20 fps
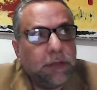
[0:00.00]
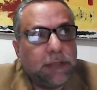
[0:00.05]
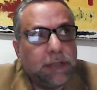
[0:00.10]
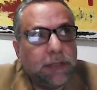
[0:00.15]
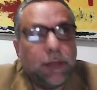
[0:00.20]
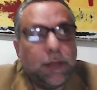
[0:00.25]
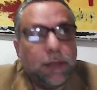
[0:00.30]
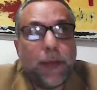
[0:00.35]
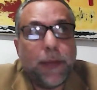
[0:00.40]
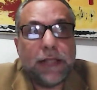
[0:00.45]

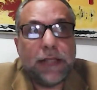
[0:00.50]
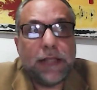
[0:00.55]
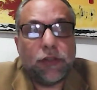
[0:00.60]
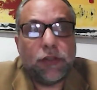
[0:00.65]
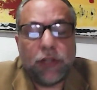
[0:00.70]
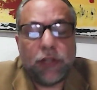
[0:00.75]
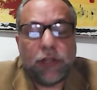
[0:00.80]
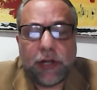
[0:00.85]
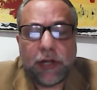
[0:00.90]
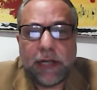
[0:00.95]
depends
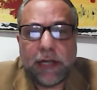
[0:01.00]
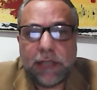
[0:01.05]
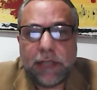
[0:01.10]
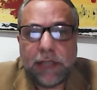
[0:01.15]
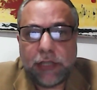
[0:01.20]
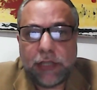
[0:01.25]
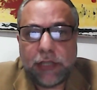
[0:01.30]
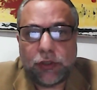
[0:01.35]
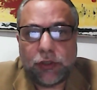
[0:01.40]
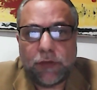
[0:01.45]
on the
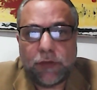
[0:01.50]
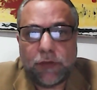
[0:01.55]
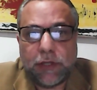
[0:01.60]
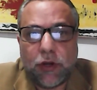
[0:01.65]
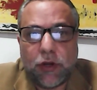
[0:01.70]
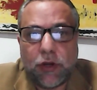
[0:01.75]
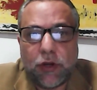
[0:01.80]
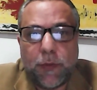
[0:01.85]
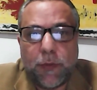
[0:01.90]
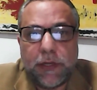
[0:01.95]
organization of the
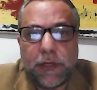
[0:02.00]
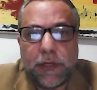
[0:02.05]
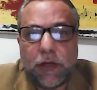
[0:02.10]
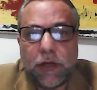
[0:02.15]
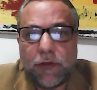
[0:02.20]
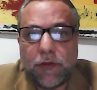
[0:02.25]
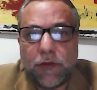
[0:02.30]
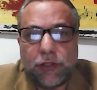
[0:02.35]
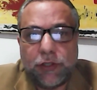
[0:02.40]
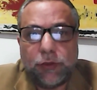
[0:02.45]
company,
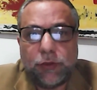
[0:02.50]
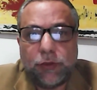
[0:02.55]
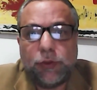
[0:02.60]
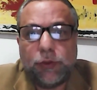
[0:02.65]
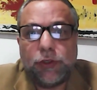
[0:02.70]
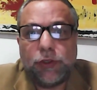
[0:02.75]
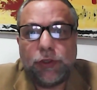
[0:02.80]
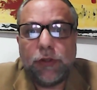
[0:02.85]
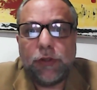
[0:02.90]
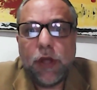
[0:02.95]
of the
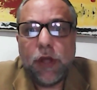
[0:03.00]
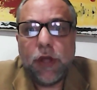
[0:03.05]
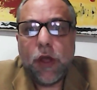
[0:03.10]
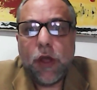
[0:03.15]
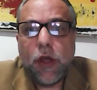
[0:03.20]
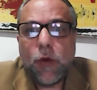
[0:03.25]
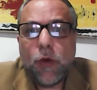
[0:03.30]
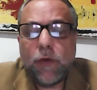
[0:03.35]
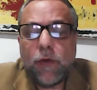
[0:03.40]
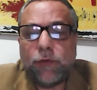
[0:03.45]
institution.
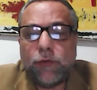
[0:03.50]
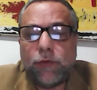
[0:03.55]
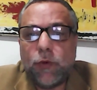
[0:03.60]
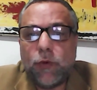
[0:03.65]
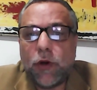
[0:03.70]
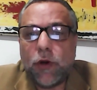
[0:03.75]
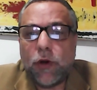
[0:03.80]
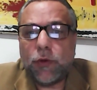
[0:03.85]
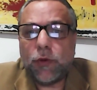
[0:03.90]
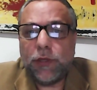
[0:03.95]
We have to
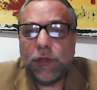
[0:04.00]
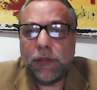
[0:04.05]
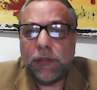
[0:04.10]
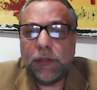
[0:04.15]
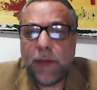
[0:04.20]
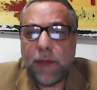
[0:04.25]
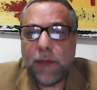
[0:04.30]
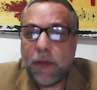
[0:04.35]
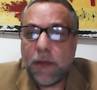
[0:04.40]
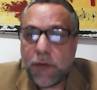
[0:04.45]
work with the
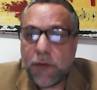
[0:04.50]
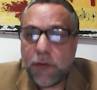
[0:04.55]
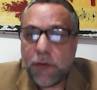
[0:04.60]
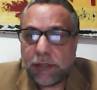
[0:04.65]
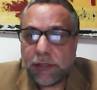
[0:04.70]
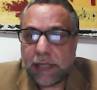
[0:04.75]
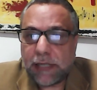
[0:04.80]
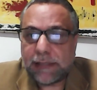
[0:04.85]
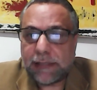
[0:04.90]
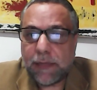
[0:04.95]

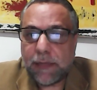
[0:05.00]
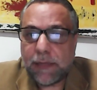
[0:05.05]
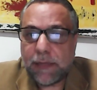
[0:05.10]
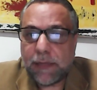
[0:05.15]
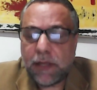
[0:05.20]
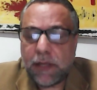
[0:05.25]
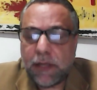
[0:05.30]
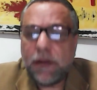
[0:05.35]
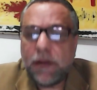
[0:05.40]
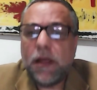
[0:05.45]
members,
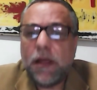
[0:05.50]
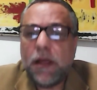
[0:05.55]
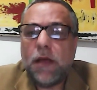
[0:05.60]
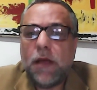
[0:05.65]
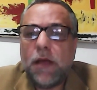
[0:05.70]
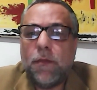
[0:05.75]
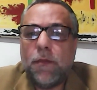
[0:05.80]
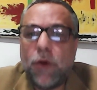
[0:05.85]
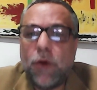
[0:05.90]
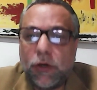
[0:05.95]
assembly,
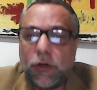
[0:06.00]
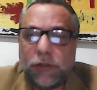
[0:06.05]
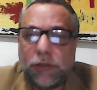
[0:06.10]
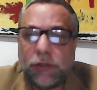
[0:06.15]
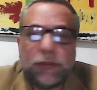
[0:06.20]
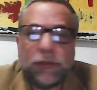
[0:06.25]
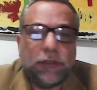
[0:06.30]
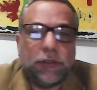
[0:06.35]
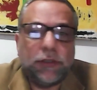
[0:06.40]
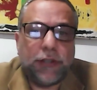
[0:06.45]

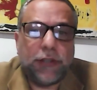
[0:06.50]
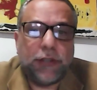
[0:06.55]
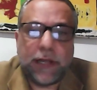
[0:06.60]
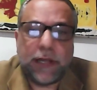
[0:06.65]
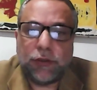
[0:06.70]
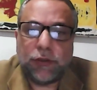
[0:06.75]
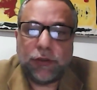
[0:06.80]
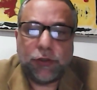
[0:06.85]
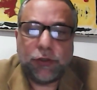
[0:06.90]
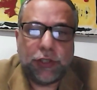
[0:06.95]
boards,
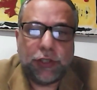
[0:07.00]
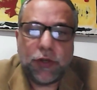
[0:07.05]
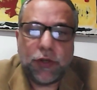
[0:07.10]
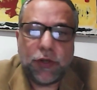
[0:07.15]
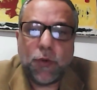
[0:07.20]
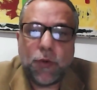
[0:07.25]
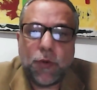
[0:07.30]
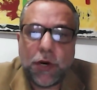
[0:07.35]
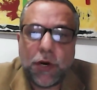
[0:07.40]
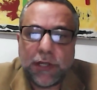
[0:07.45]
directors, CEO,
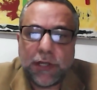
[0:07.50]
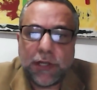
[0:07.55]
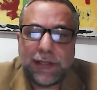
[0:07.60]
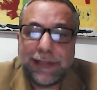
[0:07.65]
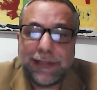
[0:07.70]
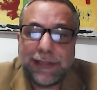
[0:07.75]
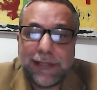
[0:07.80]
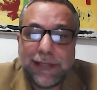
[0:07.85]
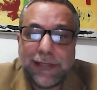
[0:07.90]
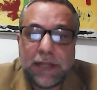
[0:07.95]
workers,
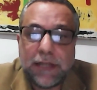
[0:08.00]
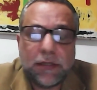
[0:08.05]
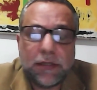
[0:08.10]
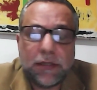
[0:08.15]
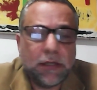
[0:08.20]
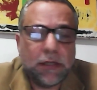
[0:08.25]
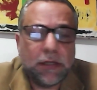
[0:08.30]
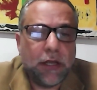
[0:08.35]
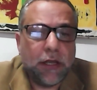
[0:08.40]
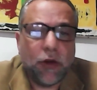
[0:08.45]
citizens,
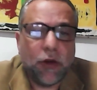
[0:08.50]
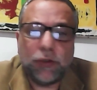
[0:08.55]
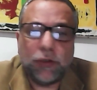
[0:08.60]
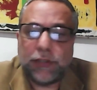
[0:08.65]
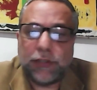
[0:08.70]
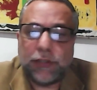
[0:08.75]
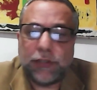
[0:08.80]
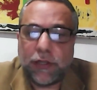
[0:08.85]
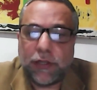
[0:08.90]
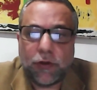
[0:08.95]
all the
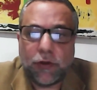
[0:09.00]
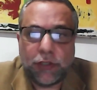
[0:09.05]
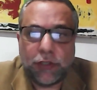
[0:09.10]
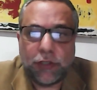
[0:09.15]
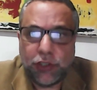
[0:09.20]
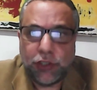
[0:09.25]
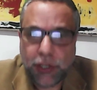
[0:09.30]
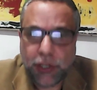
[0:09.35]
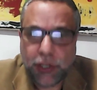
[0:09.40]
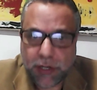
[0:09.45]
stakeholders
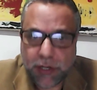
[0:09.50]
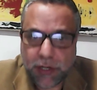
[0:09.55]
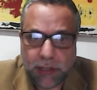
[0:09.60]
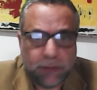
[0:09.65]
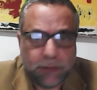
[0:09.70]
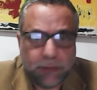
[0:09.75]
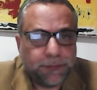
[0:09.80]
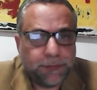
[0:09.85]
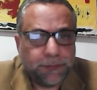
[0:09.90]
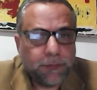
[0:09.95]
in general.
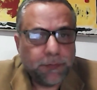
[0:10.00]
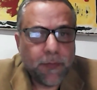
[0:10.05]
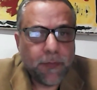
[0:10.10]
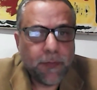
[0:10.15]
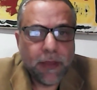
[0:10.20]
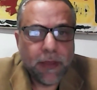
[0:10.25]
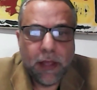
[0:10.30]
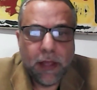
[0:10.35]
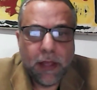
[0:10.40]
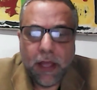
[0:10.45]

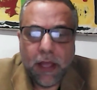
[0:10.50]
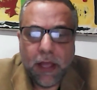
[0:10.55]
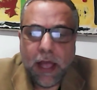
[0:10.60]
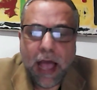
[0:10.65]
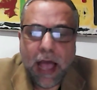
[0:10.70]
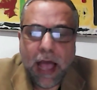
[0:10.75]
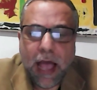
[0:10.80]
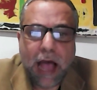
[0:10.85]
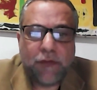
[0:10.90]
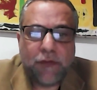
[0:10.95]

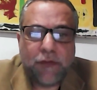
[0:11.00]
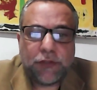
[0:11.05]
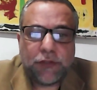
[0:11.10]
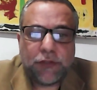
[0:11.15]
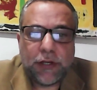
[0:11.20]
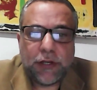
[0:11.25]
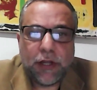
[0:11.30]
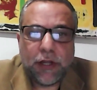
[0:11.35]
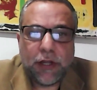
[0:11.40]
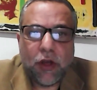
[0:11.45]

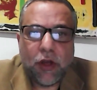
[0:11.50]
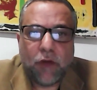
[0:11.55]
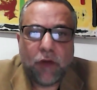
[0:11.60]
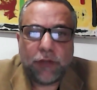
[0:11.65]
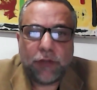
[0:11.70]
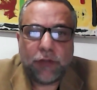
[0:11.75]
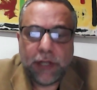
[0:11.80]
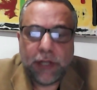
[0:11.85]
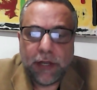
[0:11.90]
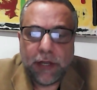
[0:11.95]
After
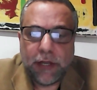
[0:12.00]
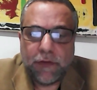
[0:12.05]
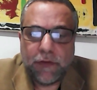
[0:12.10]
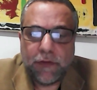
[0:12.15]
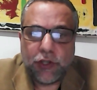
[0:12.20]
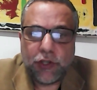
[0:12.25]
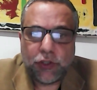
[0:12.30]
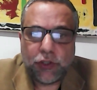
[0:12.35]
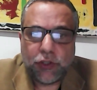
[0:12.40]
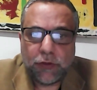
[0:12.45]
of the
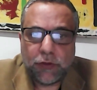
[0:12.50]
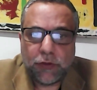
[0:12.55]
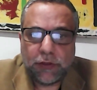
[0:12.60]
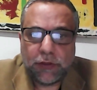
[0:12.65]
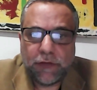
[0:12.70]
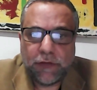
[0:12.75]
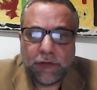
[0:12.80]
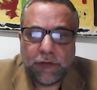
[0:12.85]
vision, the